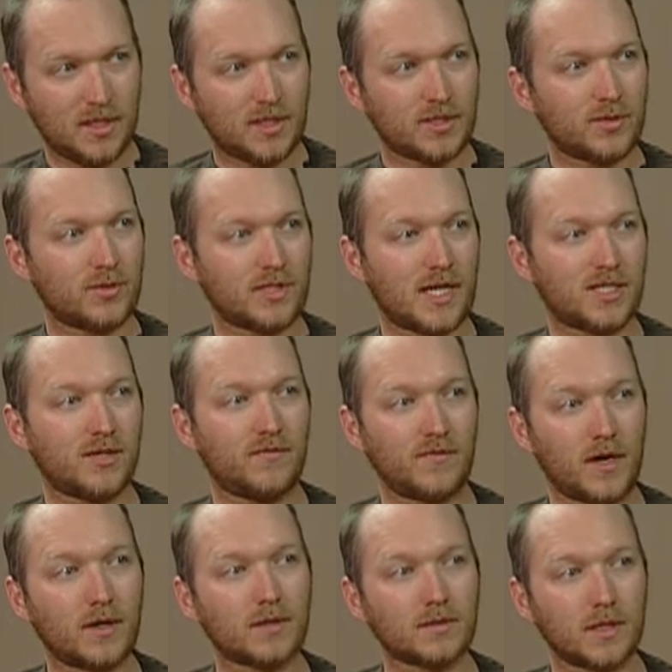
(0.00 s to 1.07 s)
So there's actually
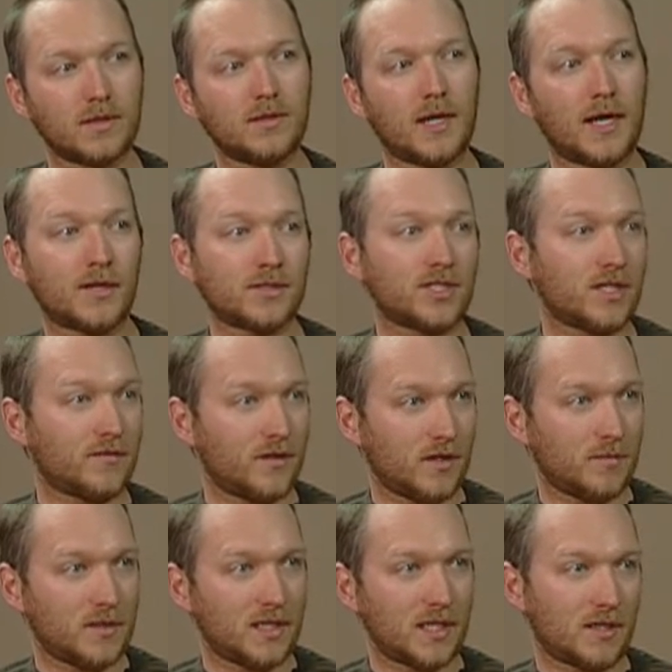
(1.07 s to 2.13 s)
very little energy
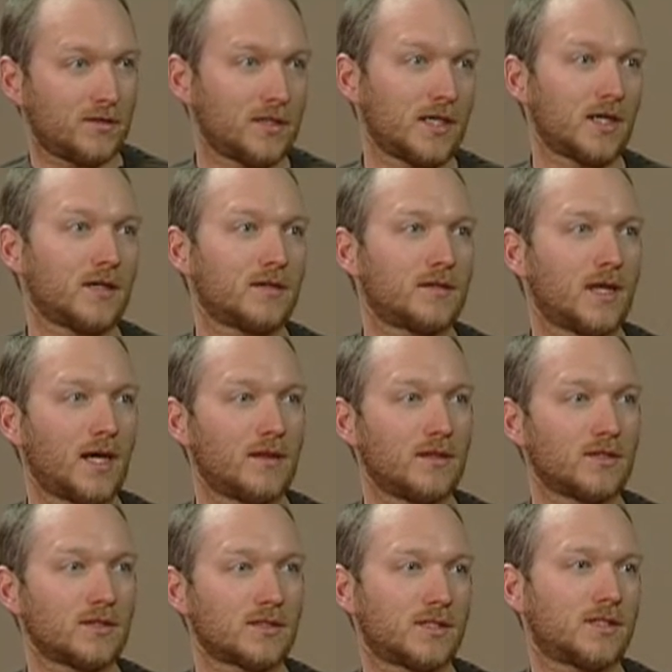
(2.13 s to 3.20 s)
development down there. And
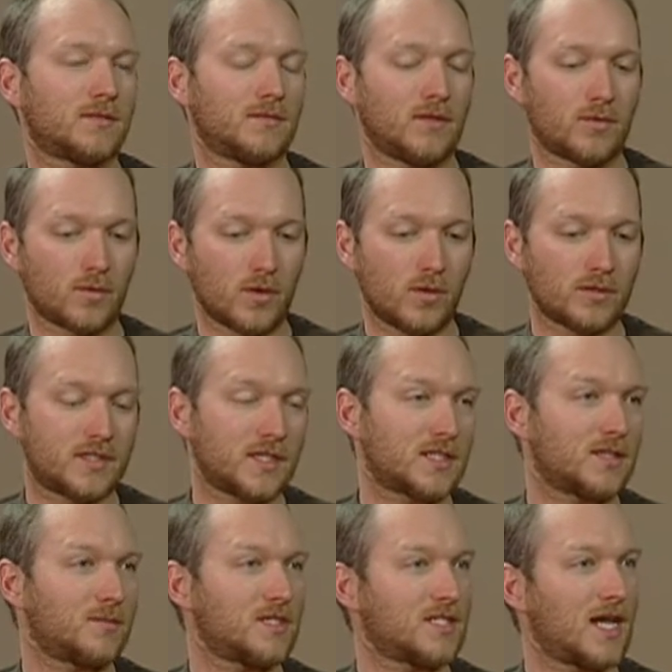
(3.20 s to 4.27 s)
the road
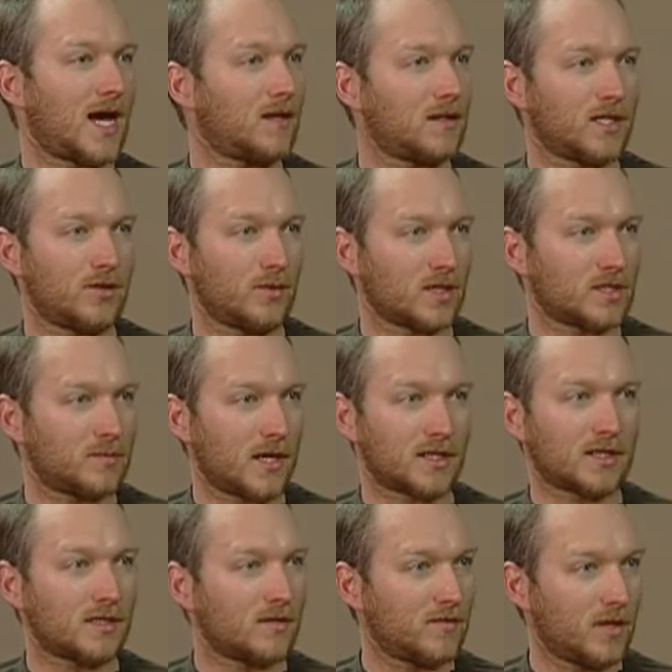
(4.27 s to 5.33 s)
system is not like you would
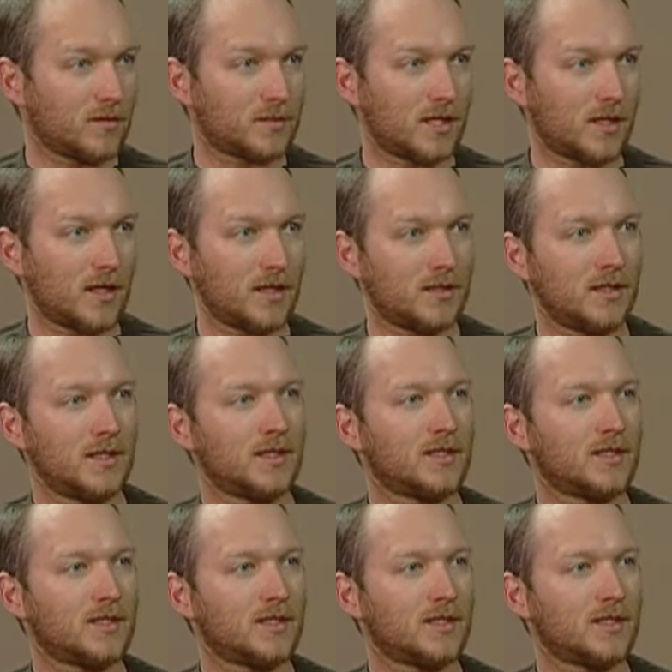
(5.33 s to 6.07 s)
expect in a developed area.